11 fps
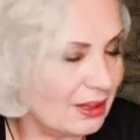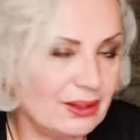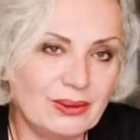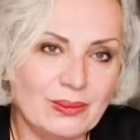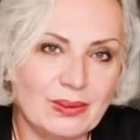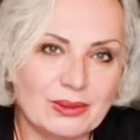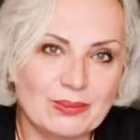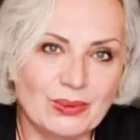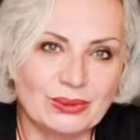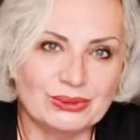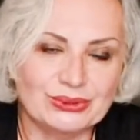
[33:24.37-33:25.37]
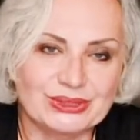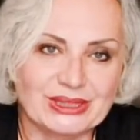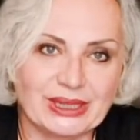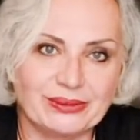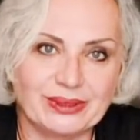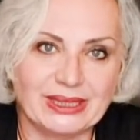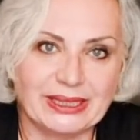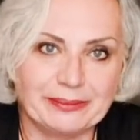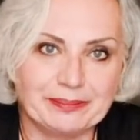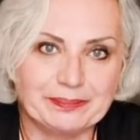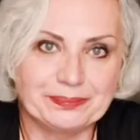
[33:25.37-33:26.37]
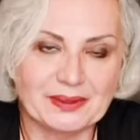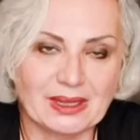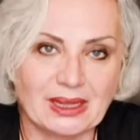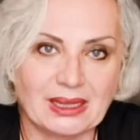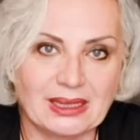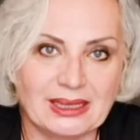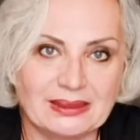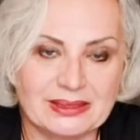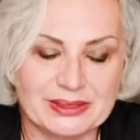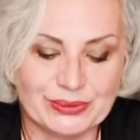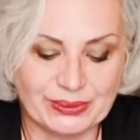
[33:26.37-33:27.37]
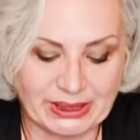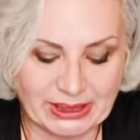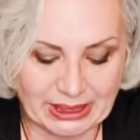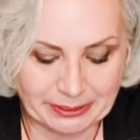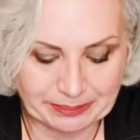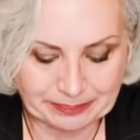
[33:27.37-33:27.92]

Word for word: don't know what more to say really uh, in this reading.